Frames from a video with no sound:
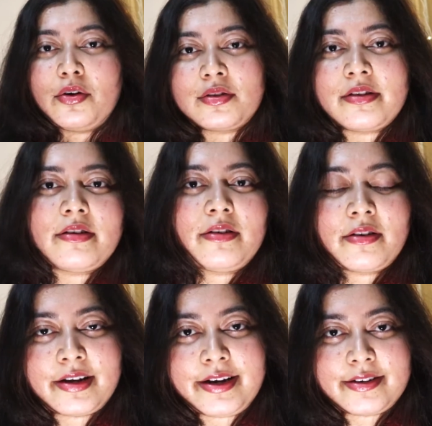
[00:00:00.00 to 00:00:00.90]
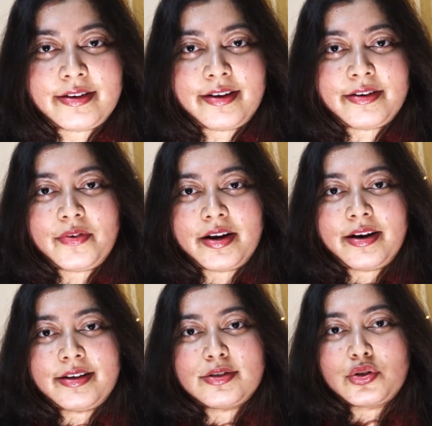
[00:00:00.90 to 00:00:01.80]
on the internet wherein
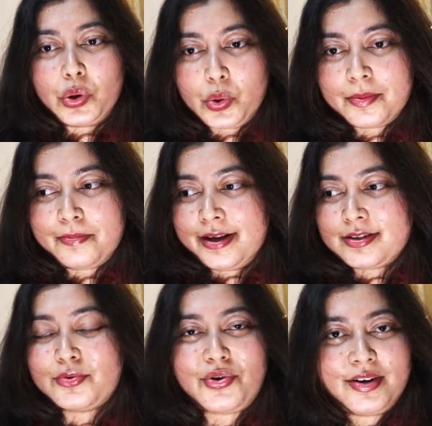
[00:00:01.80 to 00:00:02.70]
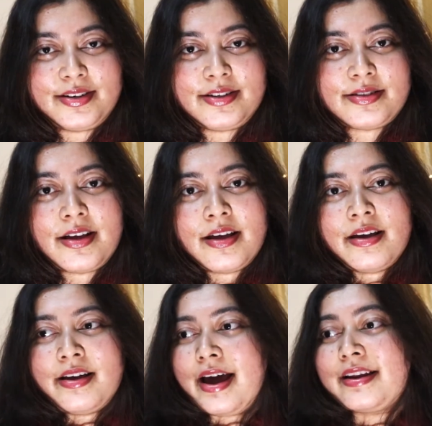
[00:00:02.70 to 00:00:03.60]
I just go and play some contests
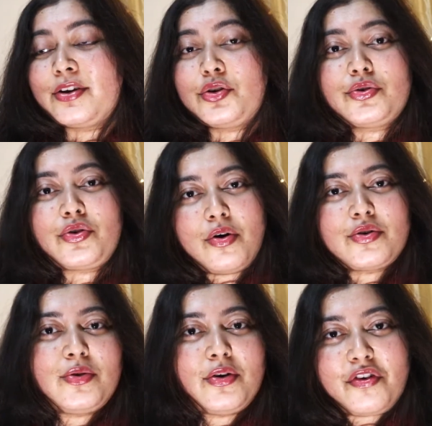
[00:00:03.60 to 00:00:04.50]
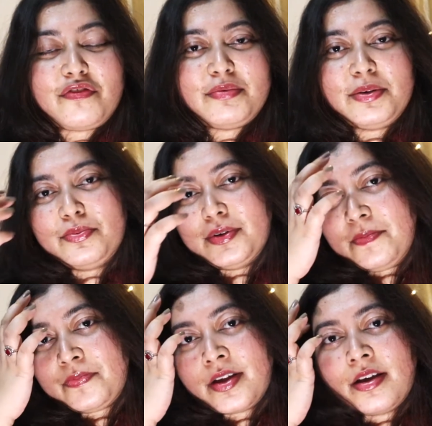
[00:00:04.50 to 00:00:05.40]
and get to talk to a lot of people,
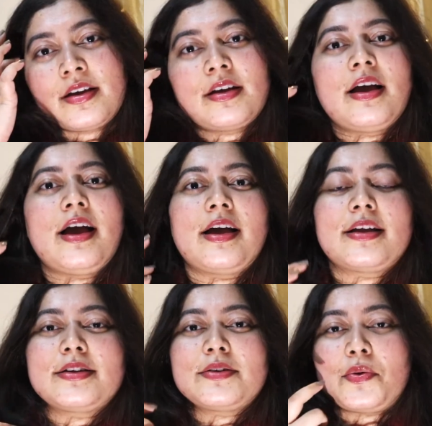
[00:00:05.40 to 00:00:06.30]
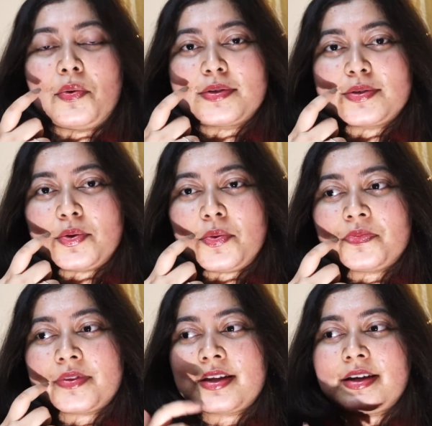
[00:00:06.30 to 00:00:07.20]
and also
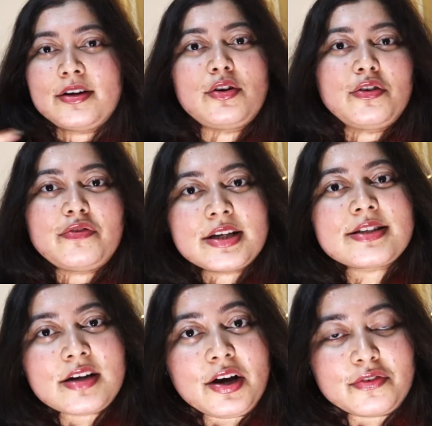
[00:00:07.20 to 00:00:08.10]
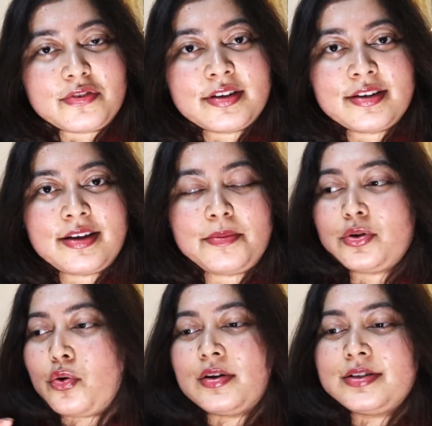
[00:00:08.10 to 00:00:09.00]
get a lot of free stuff. I mean,
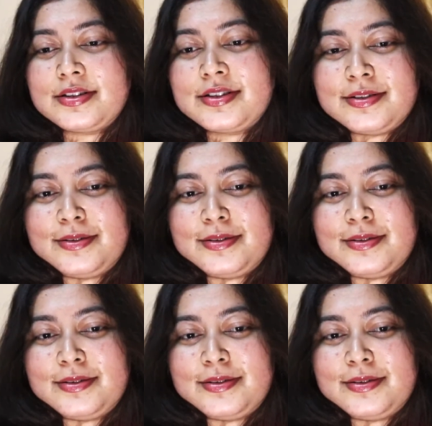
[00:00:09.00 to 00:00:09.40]
all just